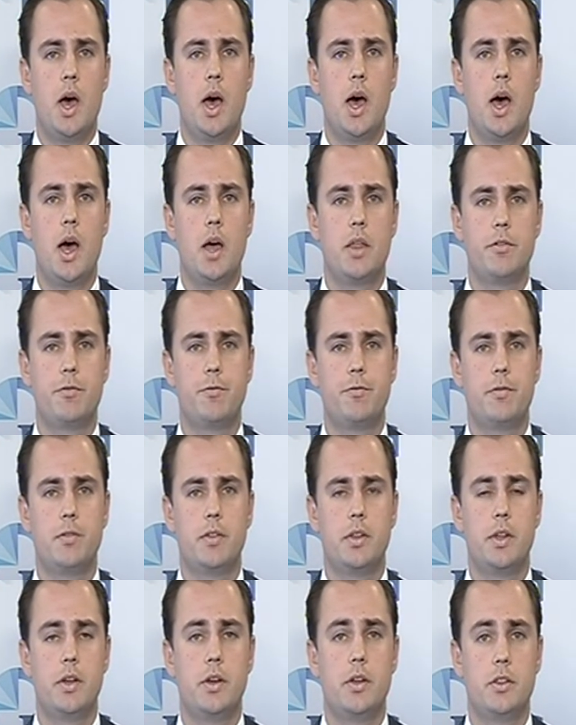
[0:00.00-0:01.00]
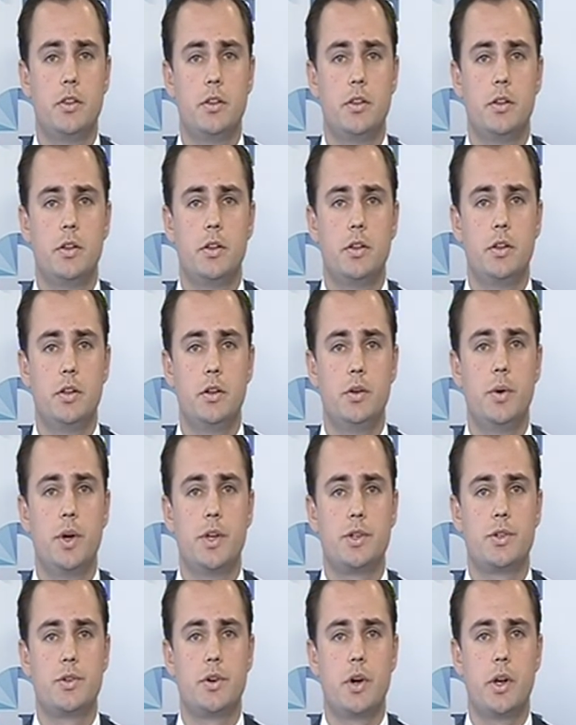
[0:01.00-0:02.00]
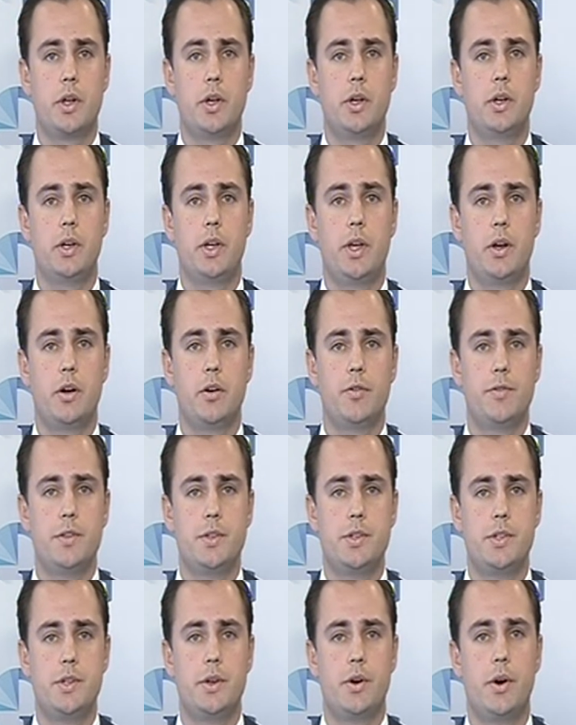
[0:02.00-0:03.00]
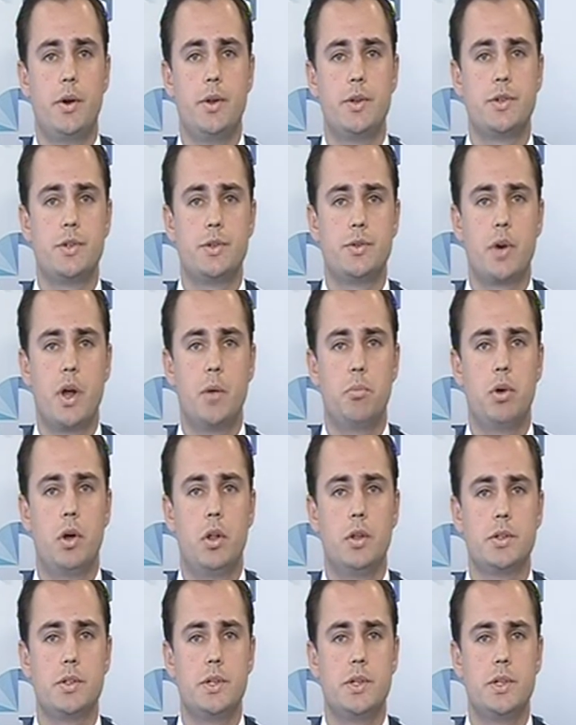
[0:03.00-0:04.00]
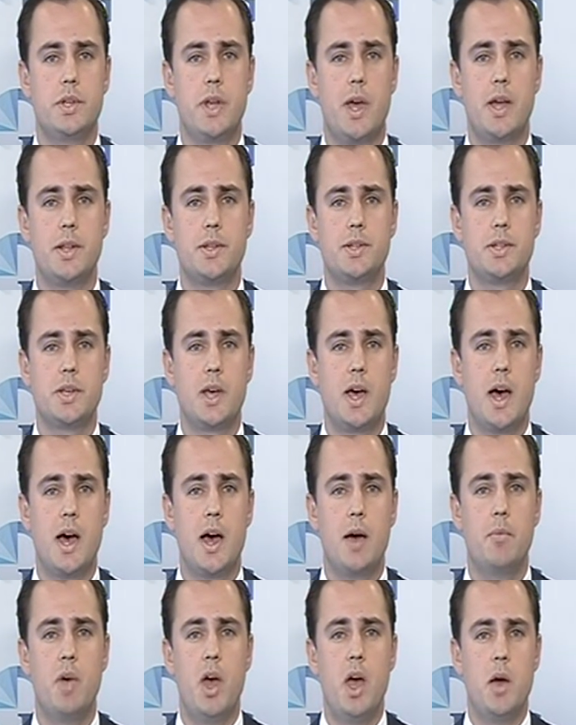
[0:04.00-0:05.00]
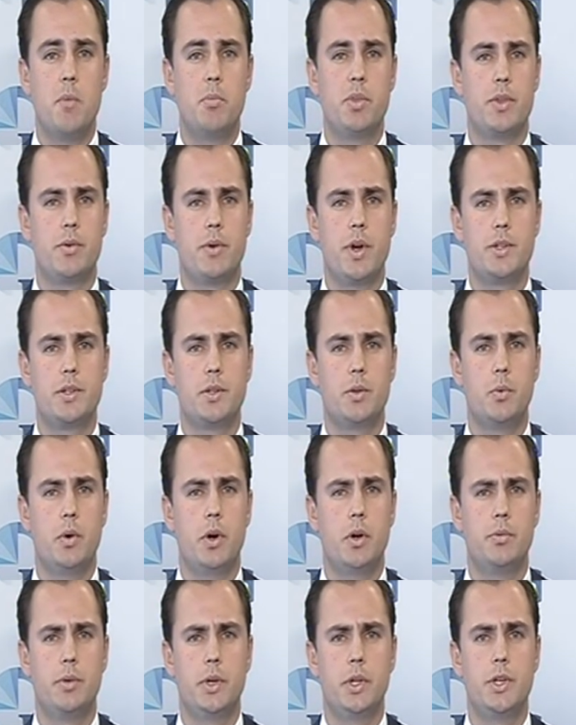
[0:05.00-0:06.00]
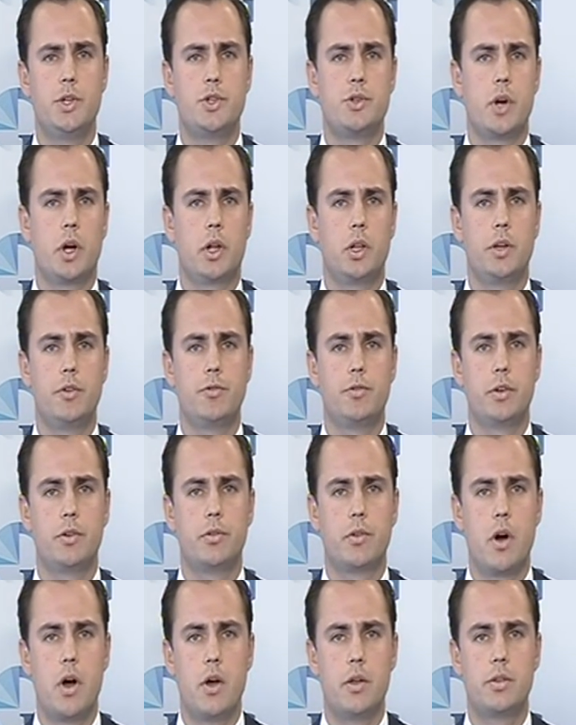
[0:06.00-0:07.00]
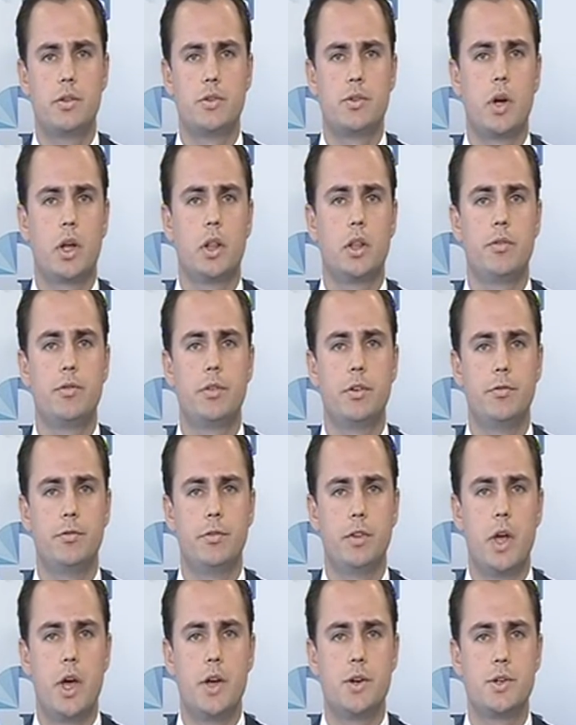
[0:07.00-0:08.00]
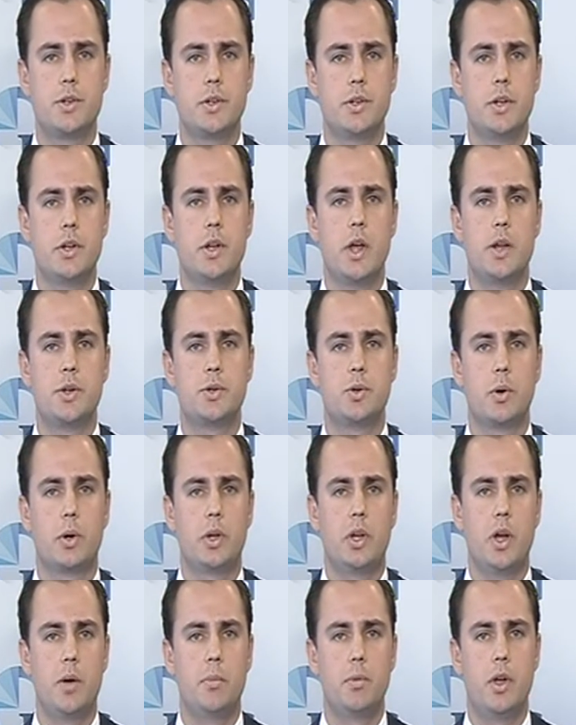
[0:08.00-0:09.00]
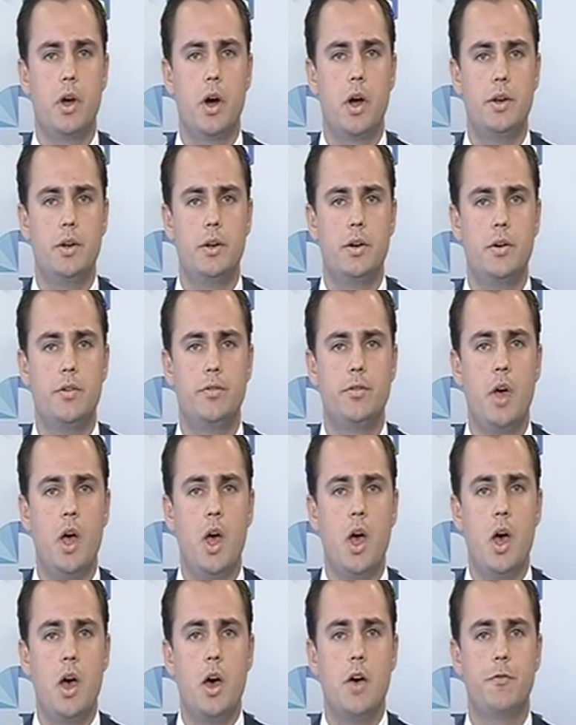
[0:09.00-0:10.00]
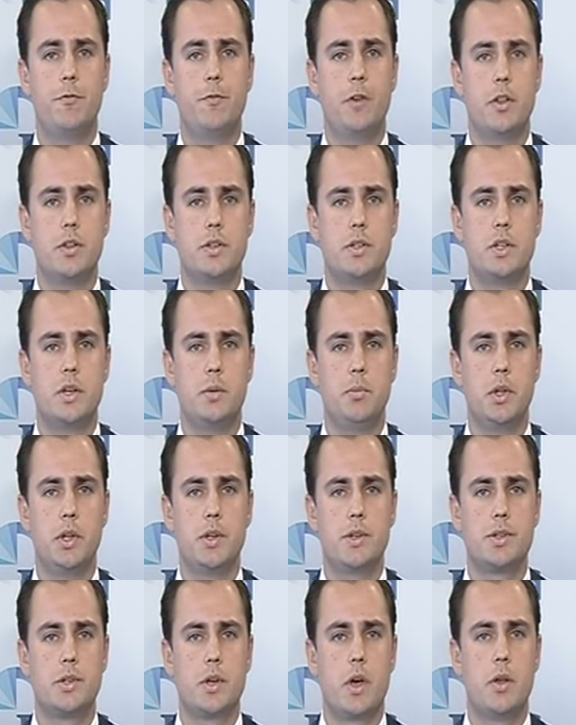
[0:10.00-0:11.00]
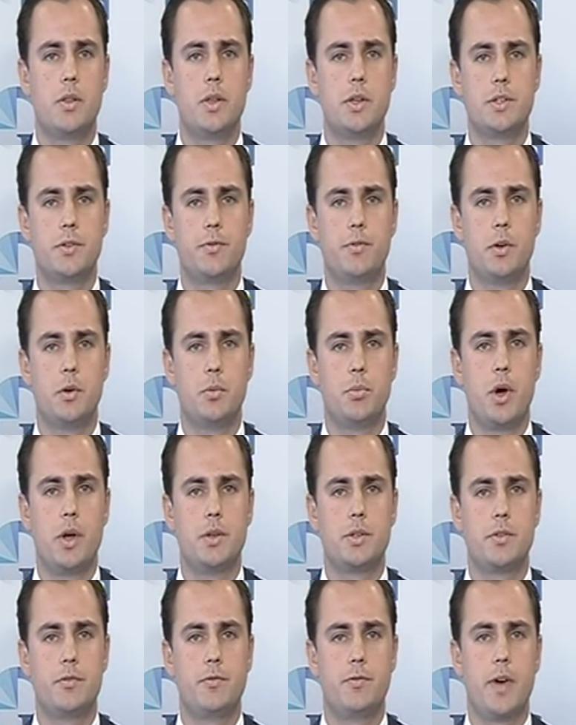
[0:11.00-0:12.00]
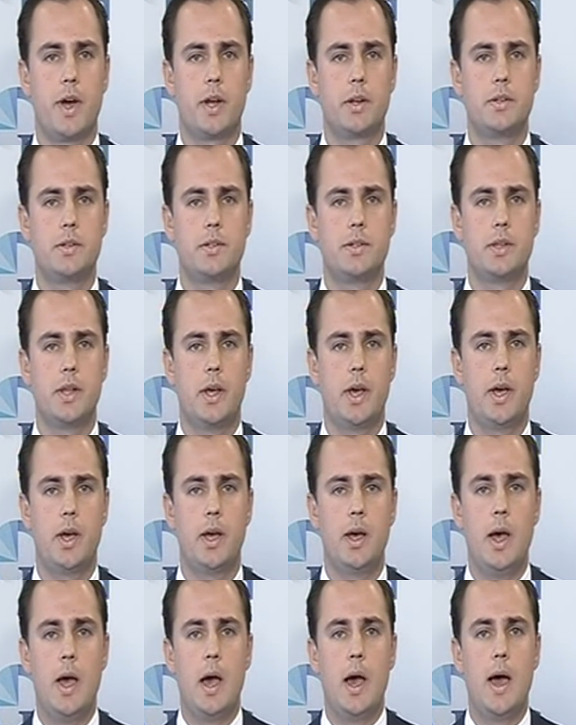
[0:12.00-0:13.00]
The US trying to get off this zero interest rate policy stance, but the rest of the world really struggling for growth, struggling for inflation, and talking up the idea of further stimulus. So there's a few opposing factors there.